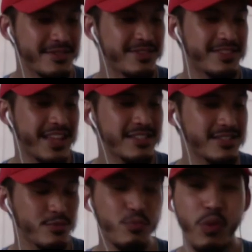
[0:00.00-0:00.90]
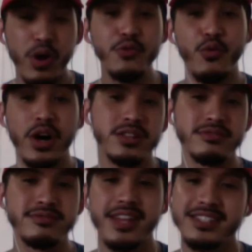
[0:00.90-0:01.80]
That's one of one.
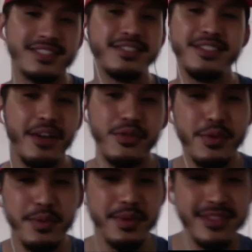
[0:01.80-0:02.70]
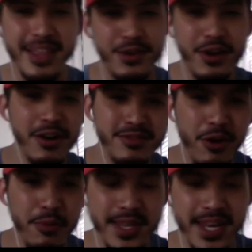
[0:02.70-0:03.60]
That's never that you can't
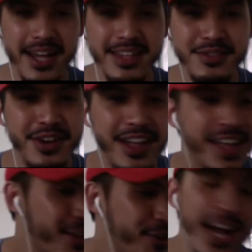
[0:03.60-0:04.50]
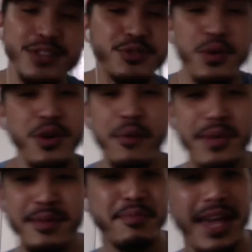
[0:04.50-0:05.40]
copy that. You can't do a
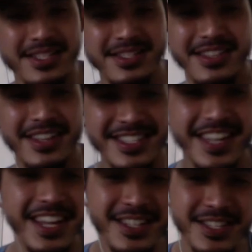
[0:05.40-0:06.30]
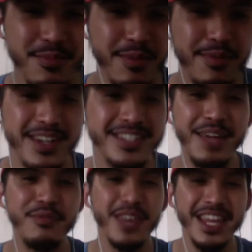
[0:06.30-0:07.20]
copy and paste and send that to someone, because
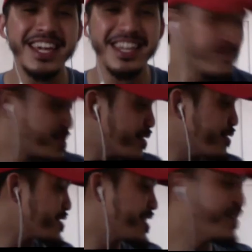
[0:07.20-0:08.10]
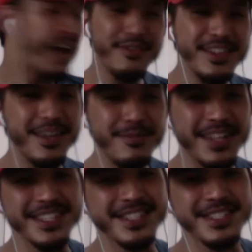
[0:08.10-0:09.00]
they will leak it themselves. You have to keep
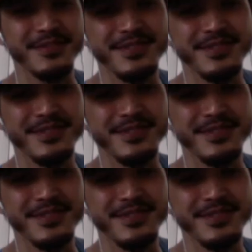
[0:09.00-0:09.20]
that to yourself.